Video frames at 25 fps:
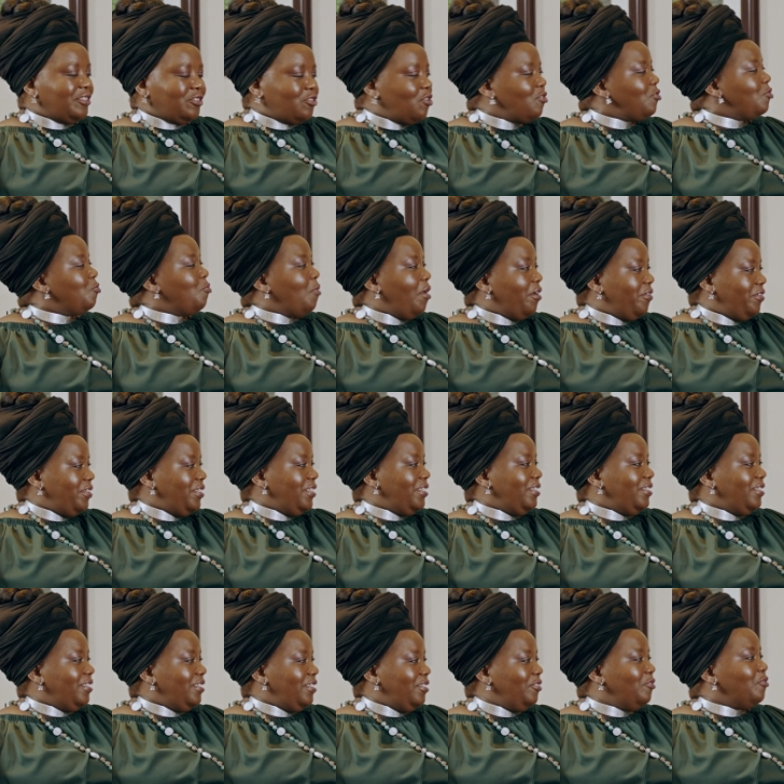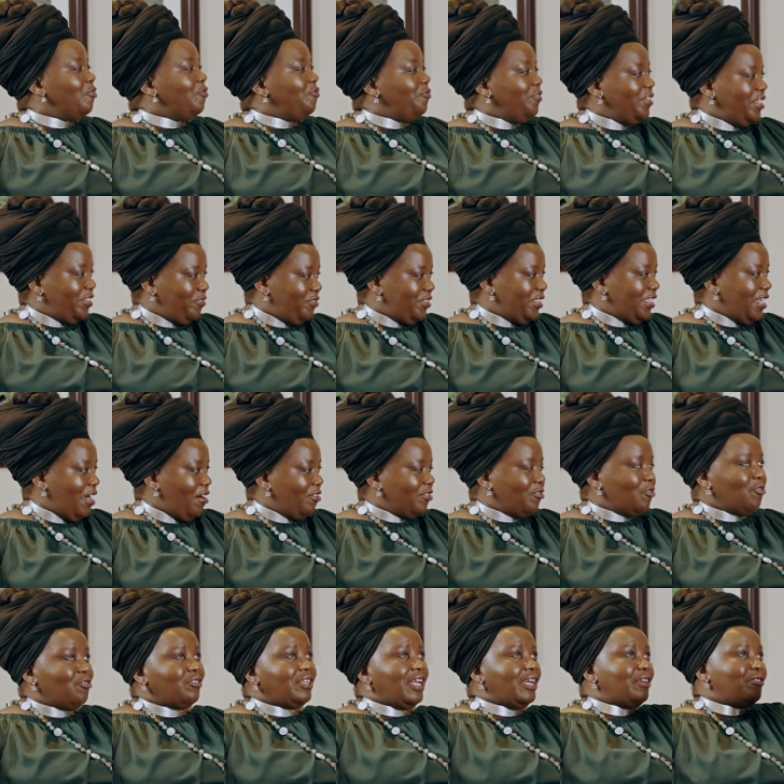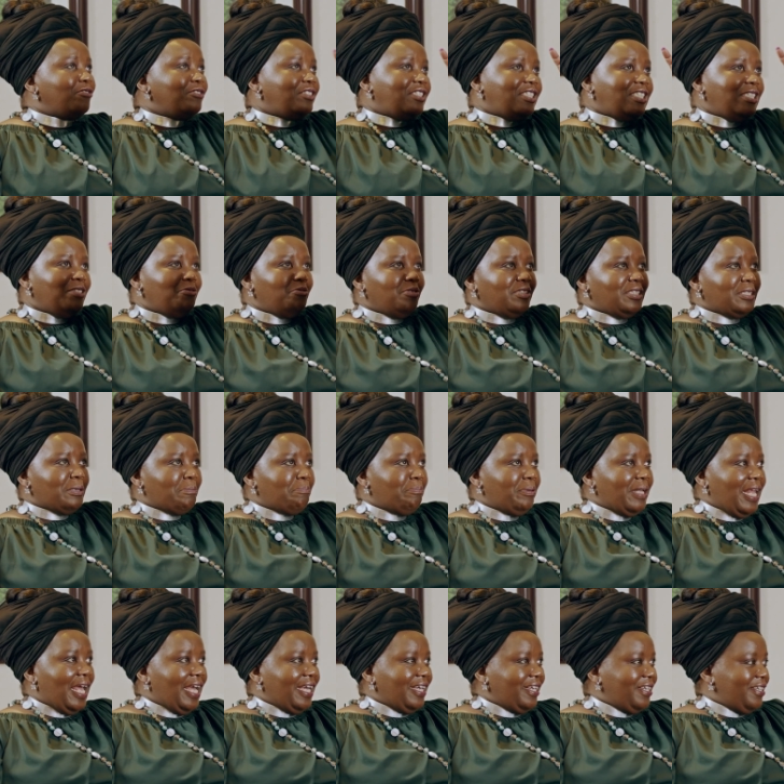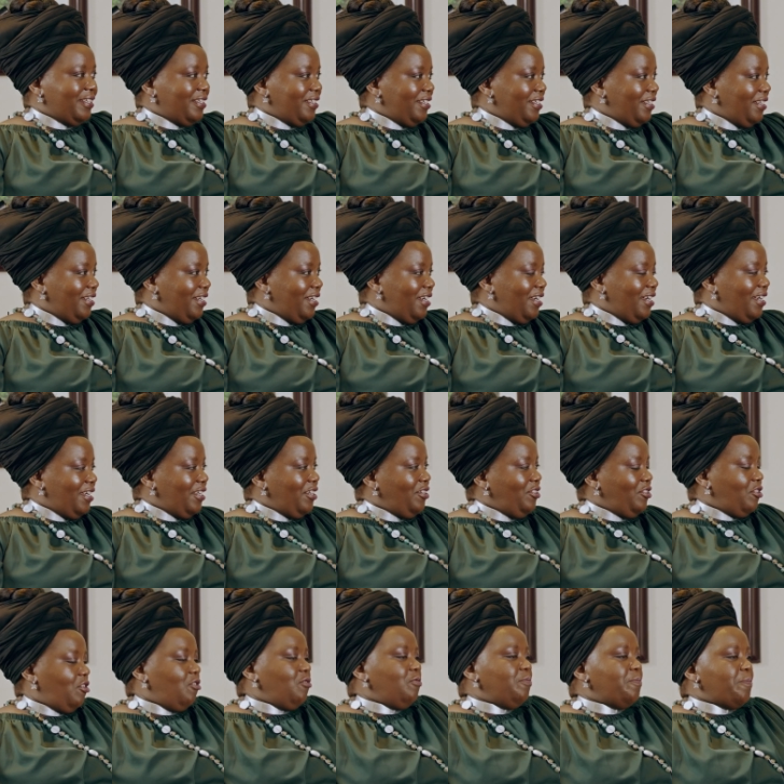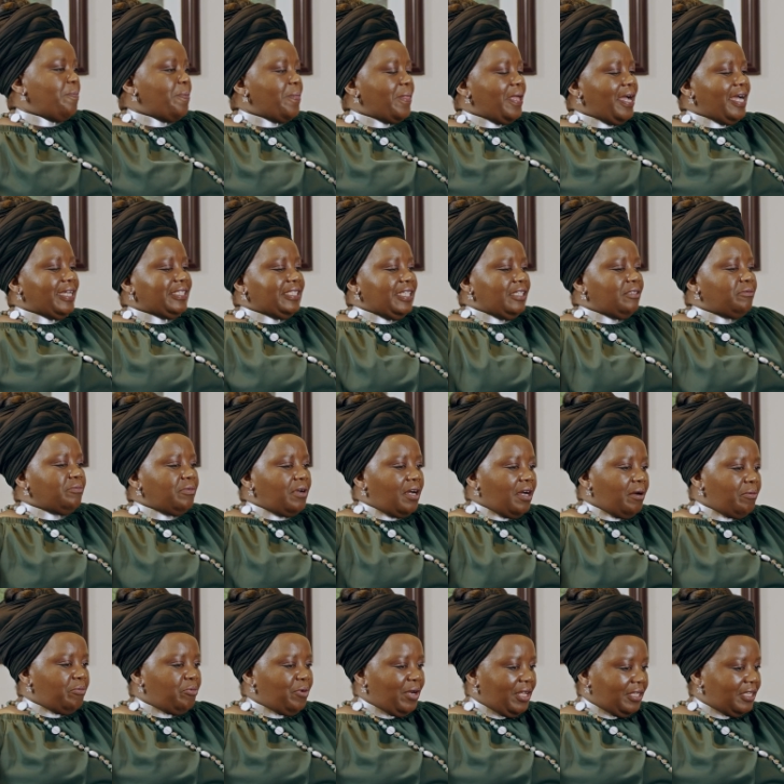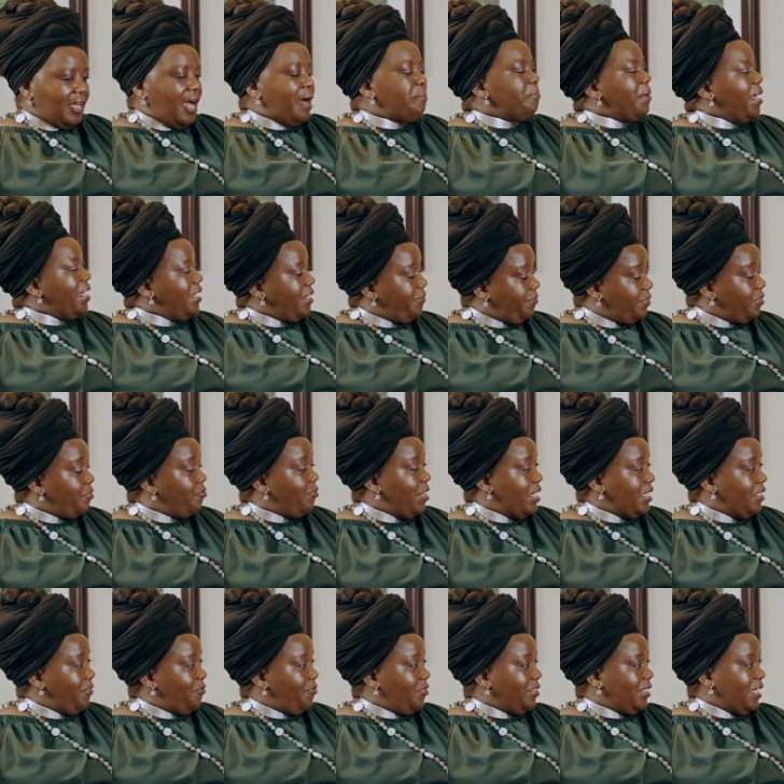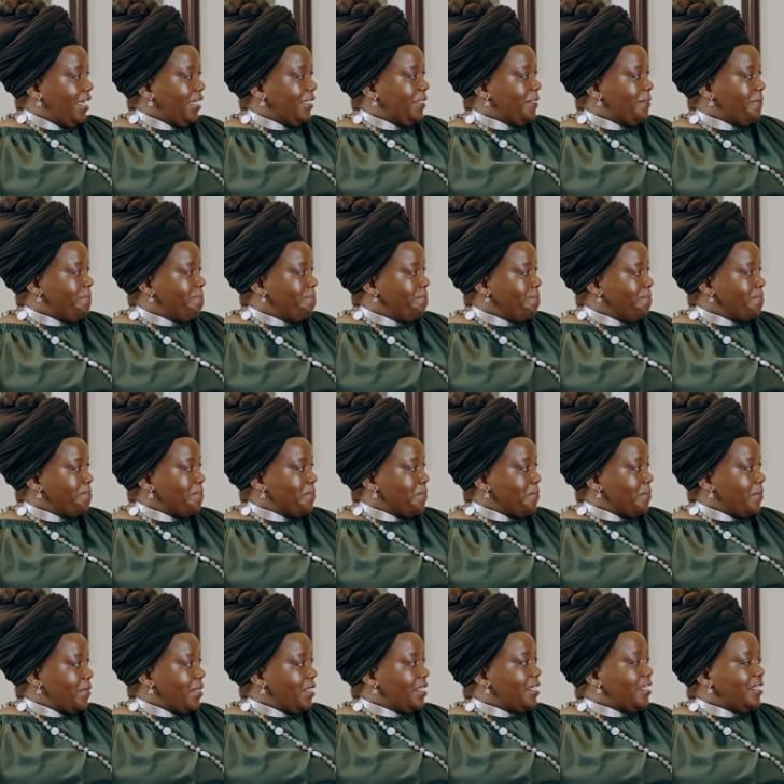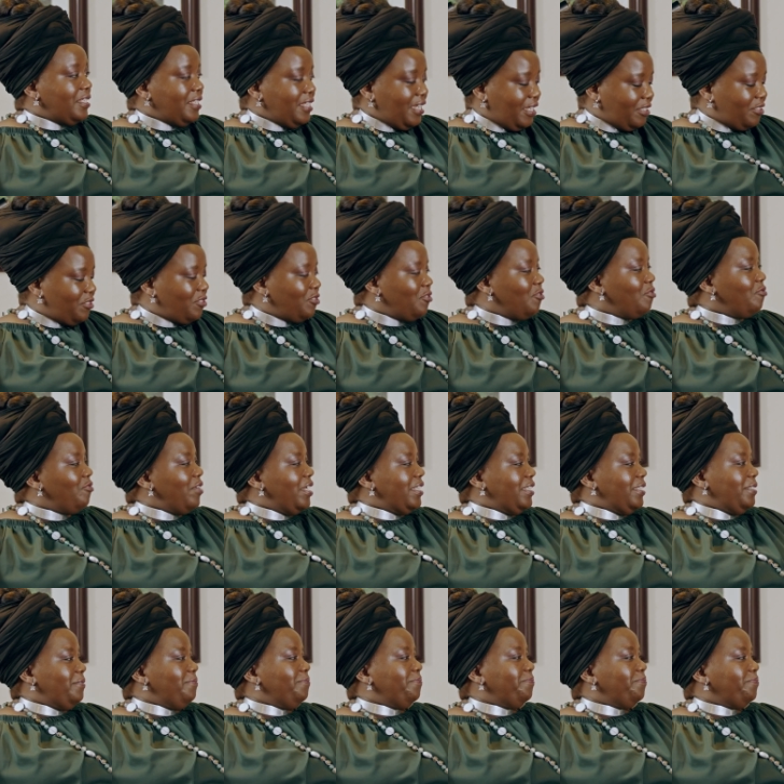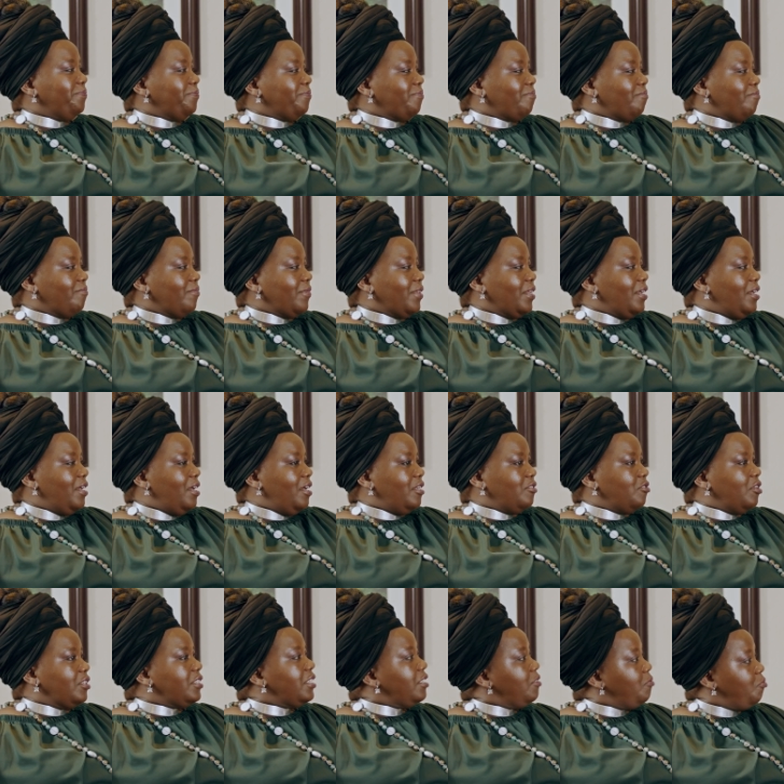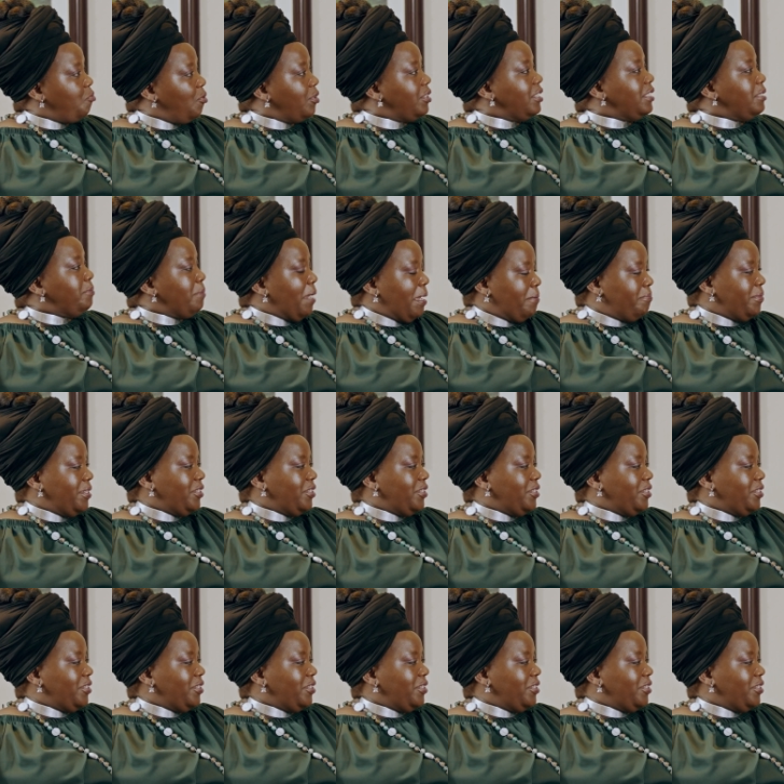Don't worry, you'll figure it out. All I could see was a blank, you know. I said, well, am I even ready for that? He said, Yes, you're ready. So I said, What is my